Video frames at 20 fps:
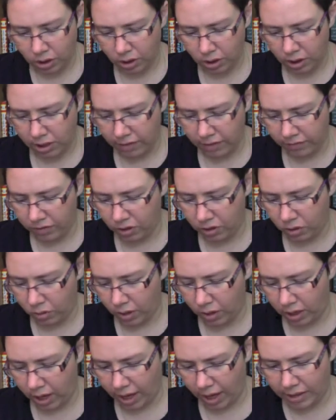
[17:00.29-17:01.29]
give you
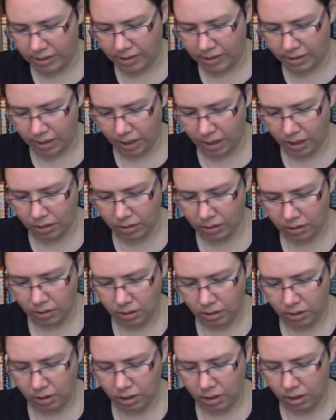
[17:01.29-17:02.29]
an idea,
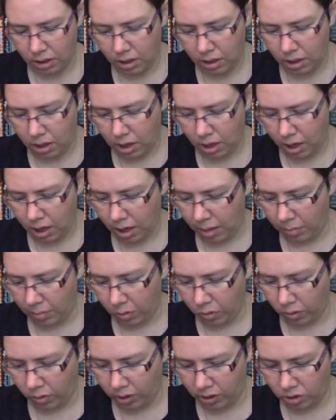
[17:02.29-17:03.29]
I'm
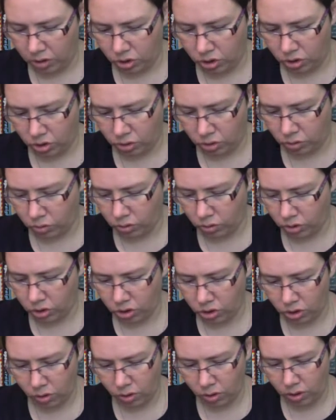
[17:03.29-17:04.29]
going to
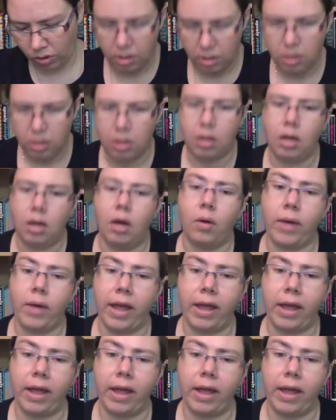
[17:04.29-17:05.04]
show you. Okay,